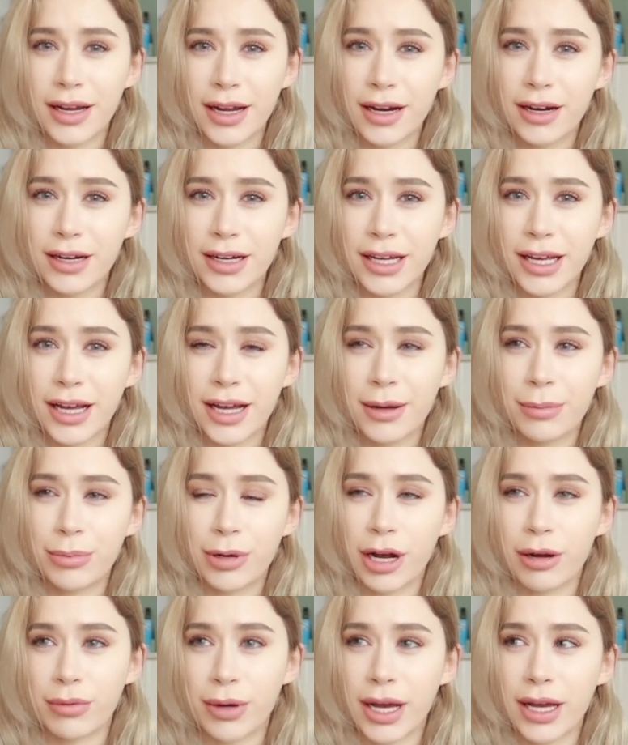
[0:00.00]
area.
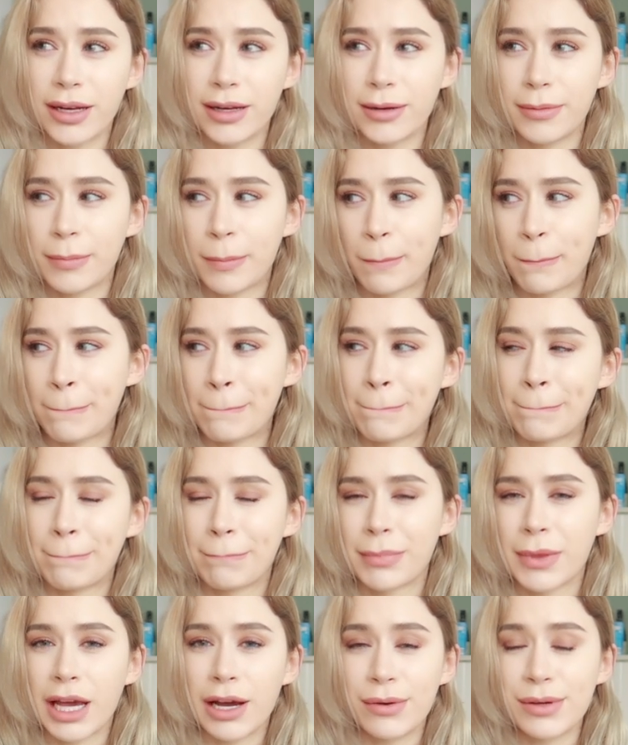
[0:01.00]
Praran?
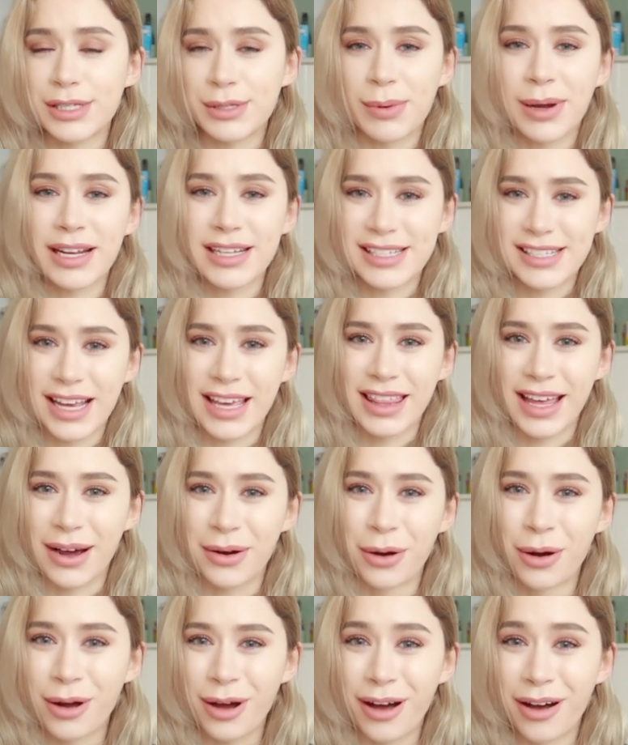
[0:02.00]
I always want to say
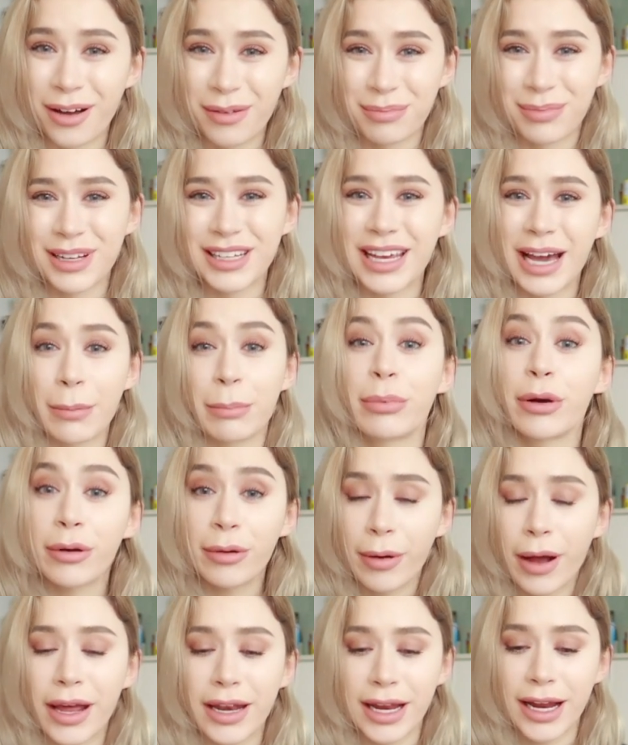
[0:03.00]
that wrong, but yeah,
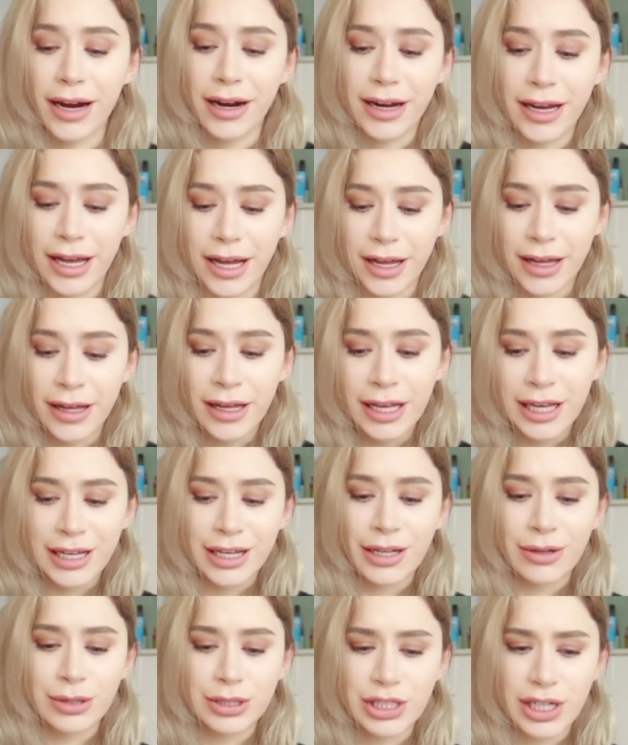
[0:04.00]
Praran area,
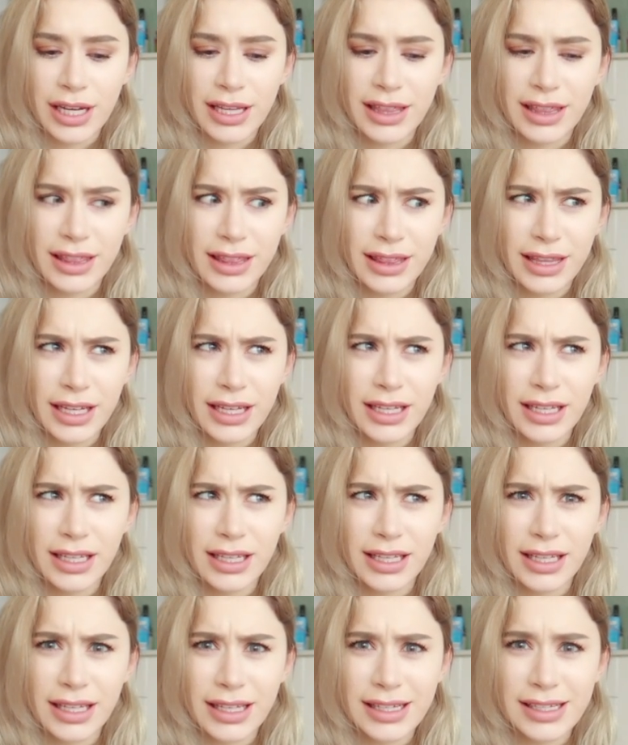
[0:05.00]
which I
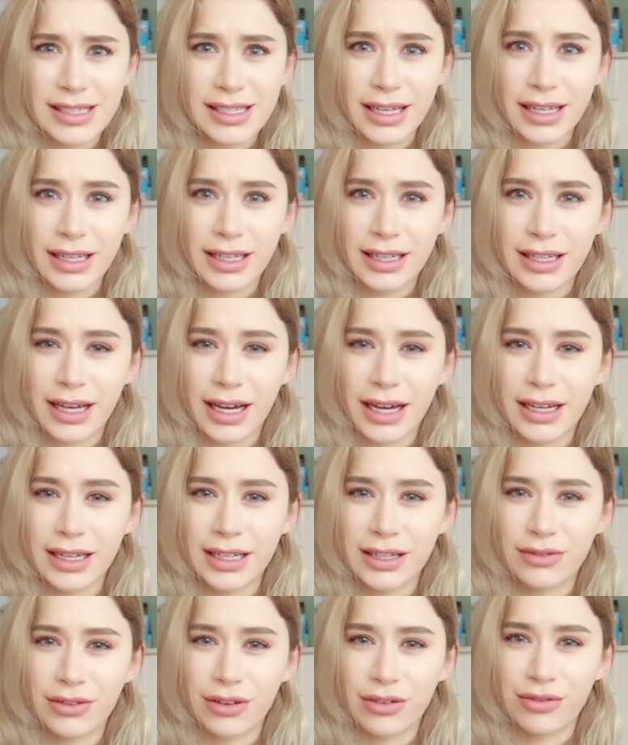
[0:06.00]
think is like
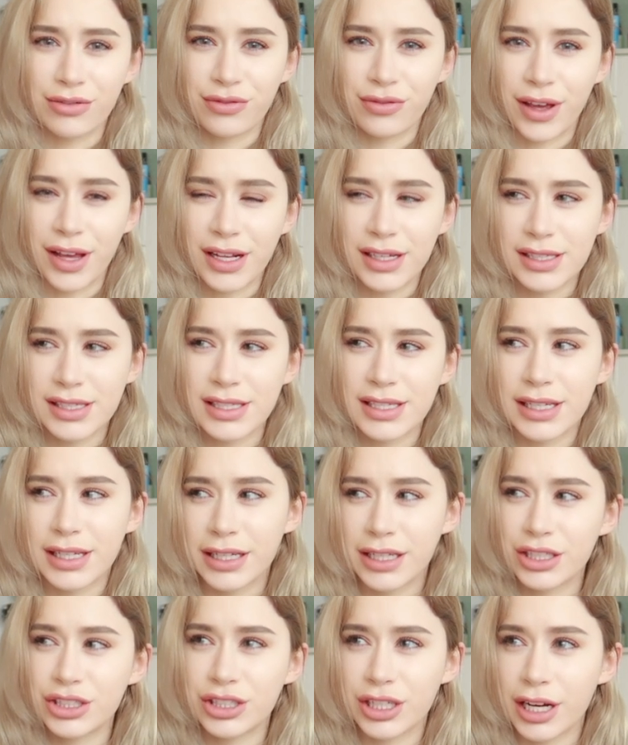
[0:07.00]
kind of a
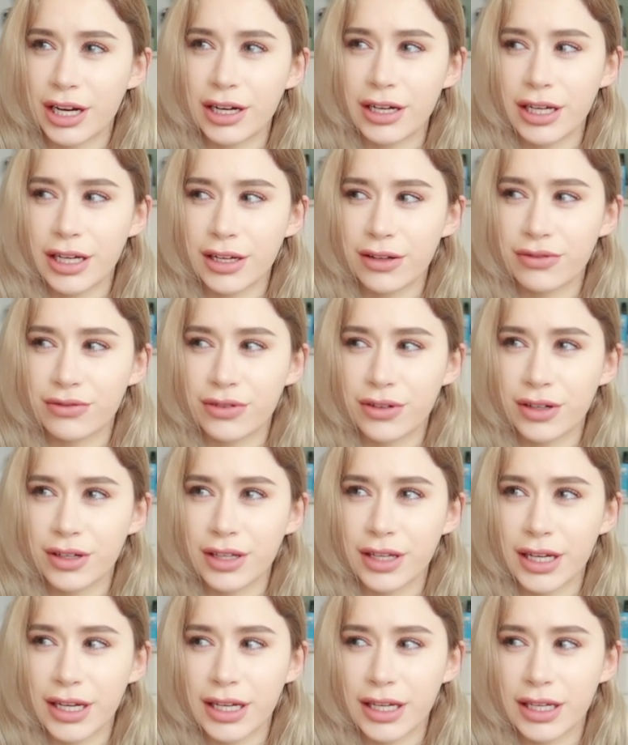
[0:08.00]
fancy-ish area for
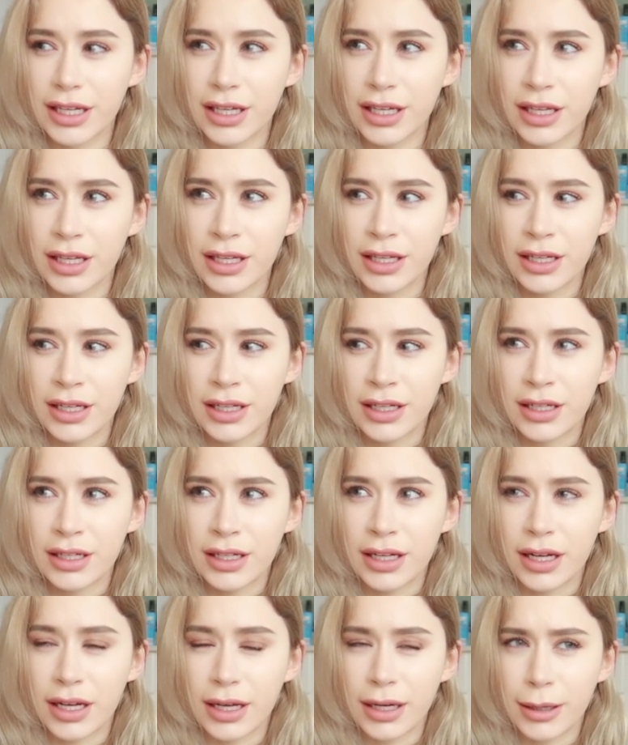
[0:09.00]
like,
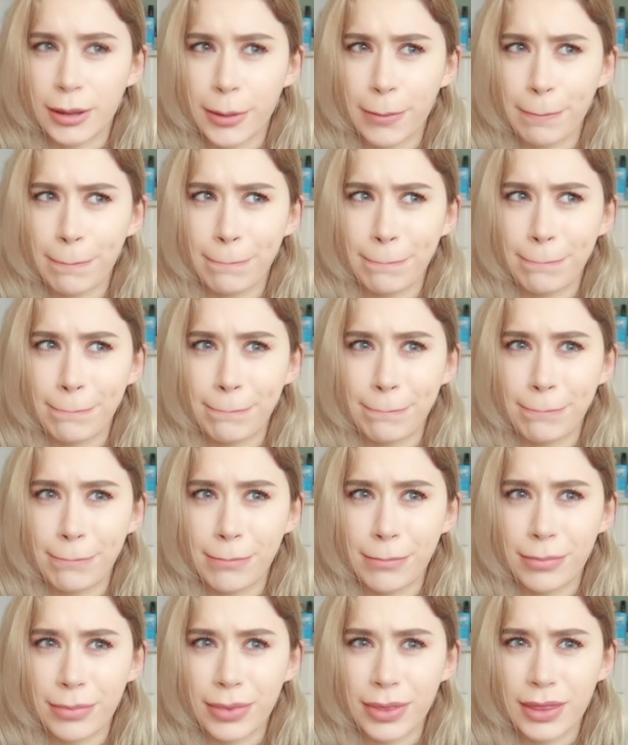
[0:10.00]

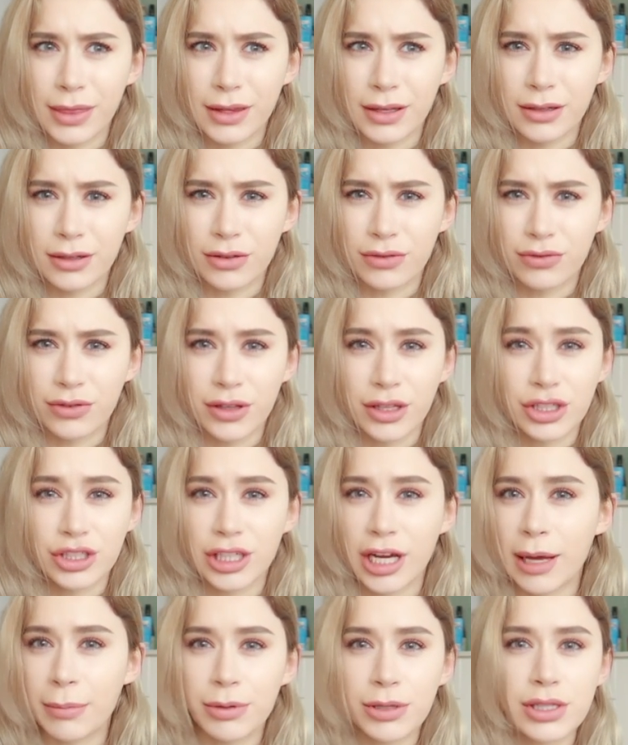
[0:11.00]
for the
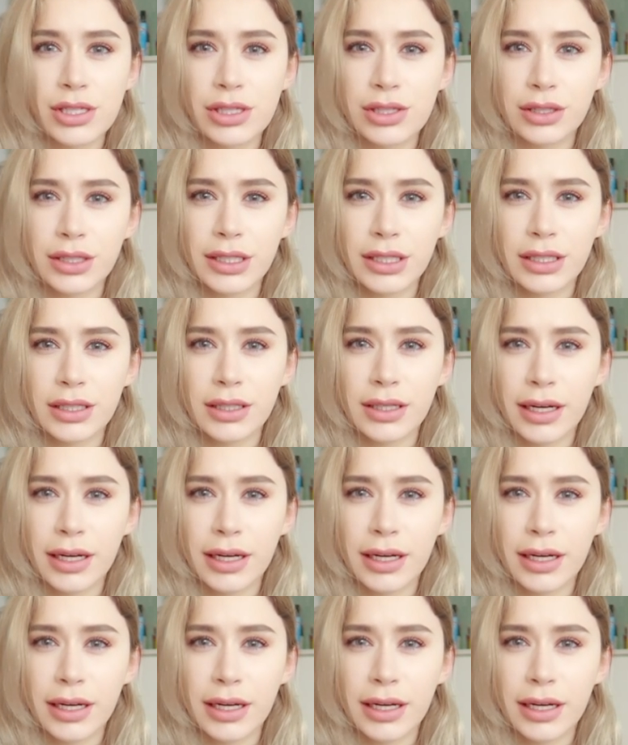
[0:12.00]
Chapel Street